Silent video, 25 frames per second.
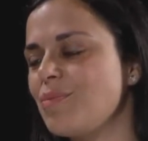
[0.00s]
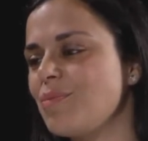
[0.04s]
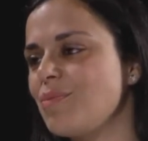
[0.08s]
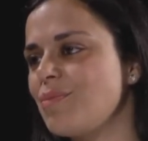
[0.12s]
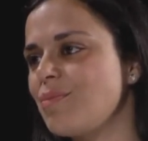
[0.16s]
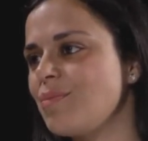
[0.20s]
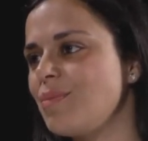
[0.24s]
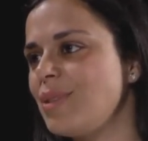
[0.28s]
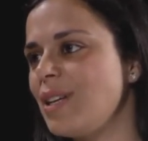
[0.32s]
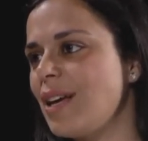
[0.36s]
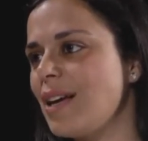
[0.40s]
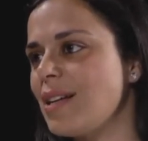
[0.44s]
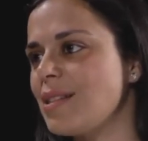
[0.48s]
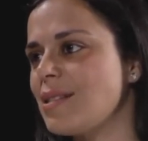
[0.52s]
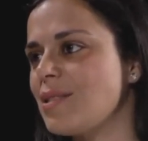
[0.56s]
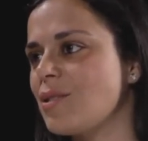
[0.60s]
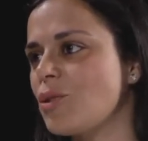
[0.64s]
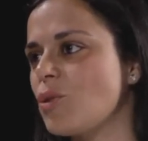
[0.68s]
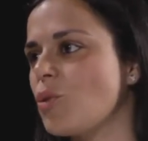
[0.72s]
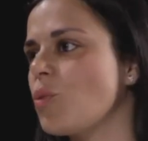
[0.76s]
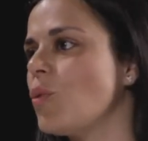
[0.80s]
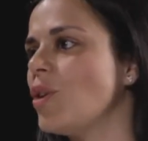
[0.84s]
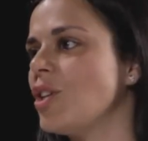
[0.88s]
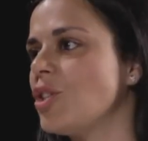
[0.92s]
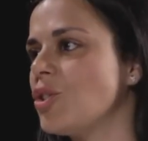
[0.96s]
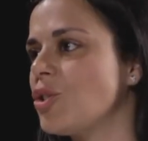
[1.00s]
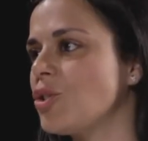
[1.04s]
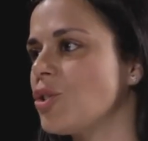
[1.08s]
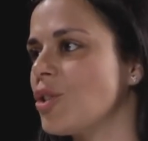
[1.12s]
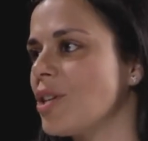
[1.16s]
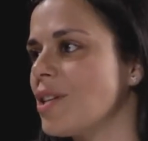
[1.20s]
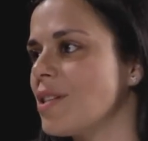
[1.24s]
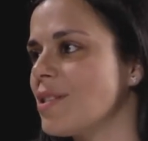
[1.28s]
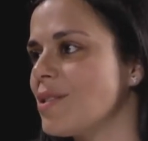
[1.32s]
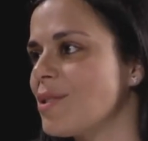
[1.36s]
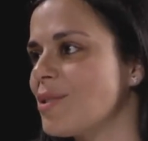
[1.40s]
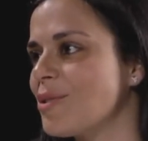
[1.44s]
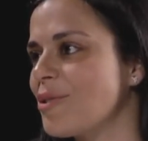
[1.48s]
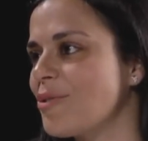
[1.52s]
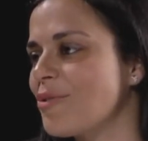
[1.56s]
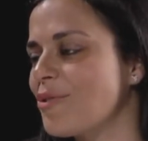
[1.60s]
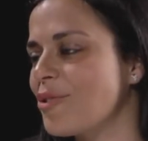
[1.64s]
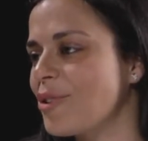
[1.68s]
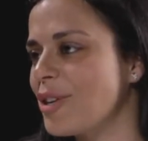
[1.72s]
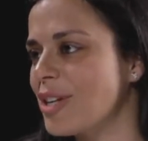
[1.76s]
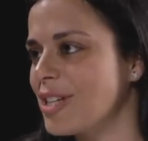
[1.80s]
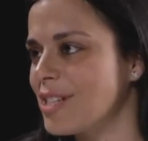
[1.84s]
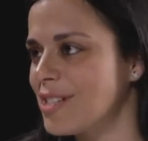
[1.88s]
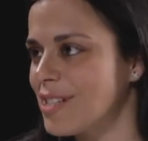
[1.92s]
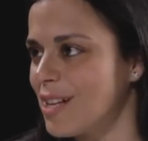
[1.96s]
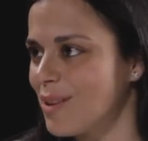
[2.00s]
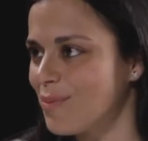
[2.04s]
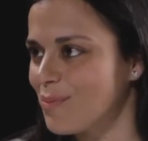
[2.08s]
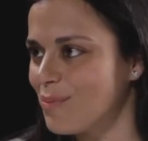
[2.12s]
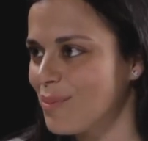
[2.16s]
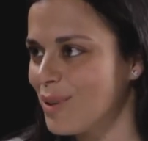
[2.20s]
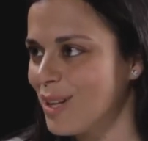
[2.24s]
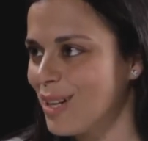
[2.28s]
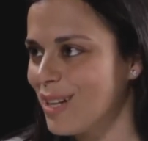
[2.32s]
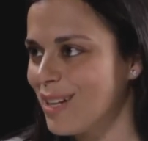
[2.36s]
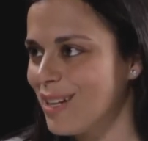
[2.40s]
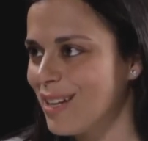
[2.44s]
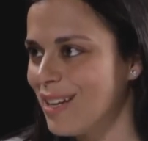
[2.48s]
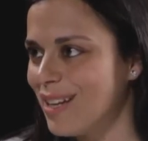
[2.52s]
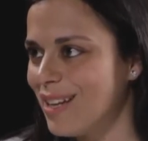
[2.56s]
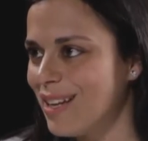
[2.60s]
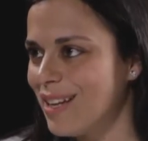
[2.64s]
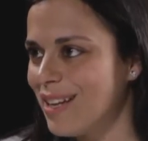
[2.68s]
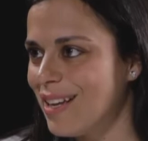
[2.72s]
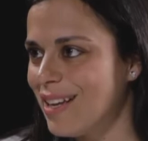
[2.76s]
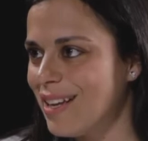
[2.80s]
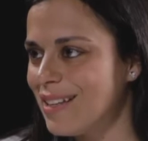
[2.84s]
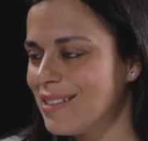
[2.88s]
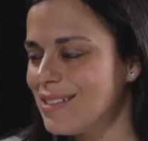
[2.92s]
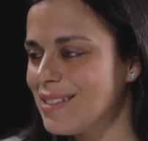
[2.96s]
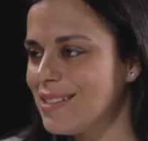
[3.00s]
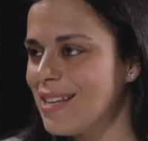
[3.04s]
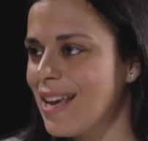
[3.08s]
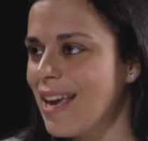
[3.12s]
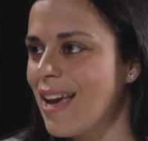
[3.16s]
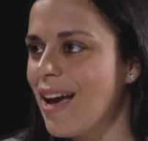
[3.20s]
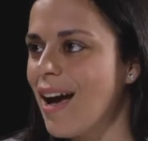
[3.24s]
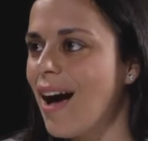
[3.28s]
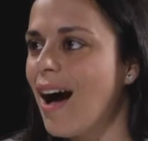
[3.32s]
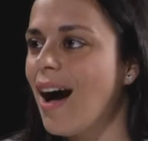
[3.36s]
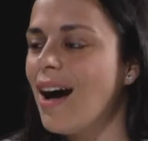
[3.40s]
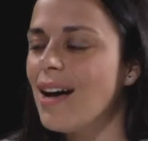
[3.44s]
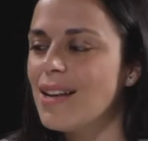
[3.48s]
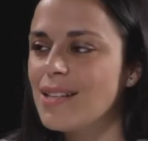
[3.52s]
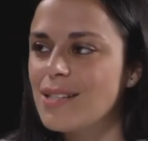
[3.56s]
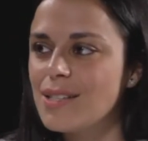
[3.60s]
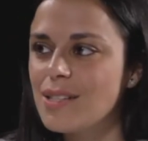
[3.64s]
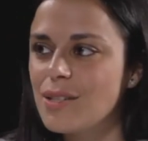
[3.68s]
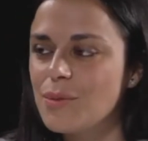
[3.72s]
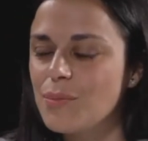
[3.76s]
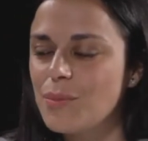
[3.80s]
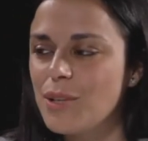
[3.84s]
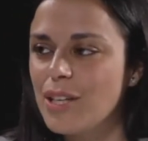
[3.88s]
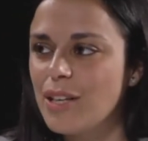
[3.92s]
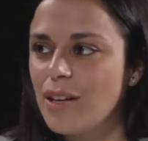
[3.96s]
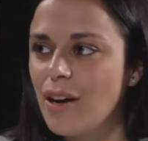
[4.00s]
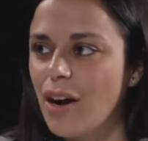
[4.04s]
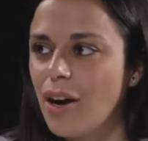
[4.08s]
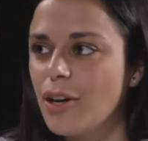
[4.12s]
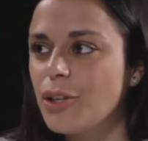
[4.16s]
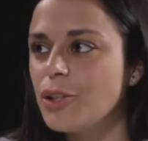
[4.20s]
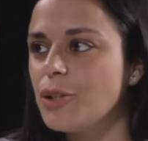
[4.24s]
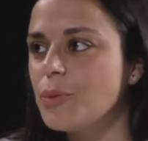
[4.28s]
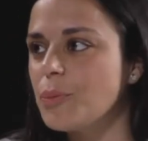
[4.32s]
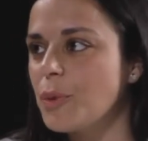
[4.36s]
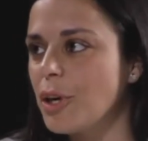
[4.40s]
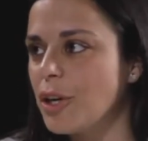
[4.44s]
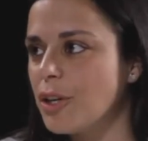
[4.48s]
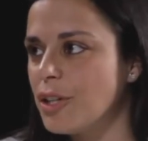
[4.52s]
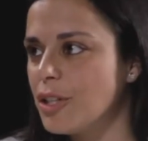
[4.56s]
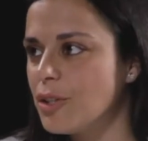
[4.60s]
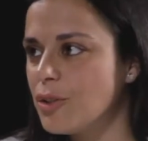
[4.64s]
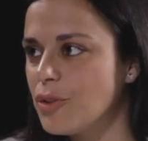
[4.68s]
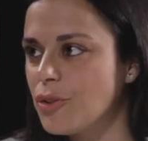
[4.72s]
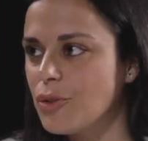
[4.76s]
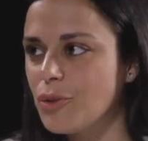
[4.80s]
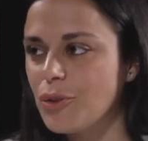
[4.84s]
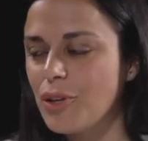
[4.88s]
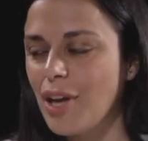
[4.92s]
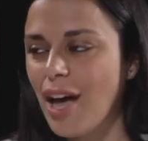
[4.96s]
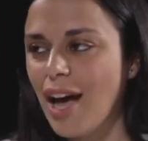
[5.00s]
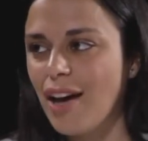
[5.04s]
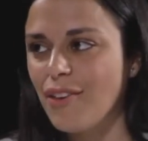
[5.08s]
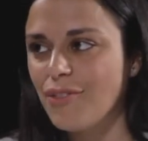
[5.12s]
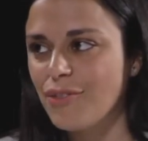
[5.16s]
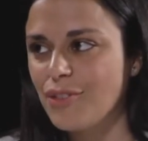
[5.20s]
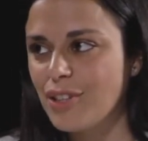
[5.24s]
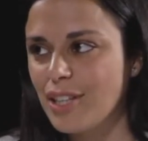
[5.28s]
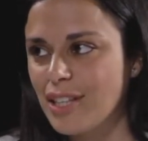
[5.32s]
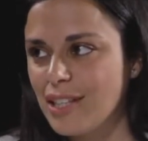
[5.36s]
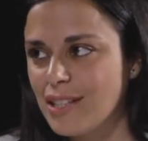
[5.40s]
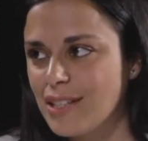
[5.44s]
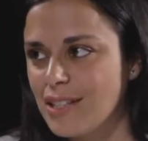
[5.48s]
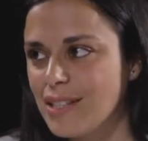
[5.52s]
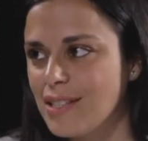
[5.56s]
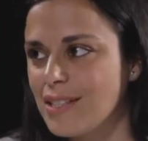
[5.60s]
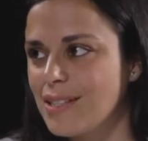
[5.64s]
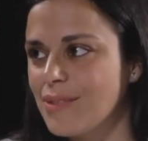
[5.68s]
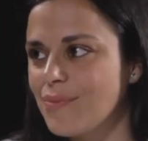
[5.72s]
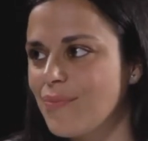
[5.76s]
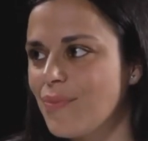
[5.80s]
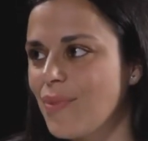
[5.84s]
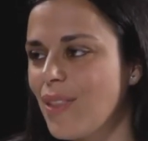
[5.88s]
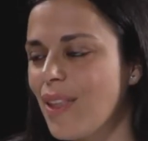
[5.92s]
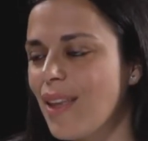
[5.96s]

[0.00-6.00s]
be asked questions. So, for example, they ask me, are you married? Do you have kids?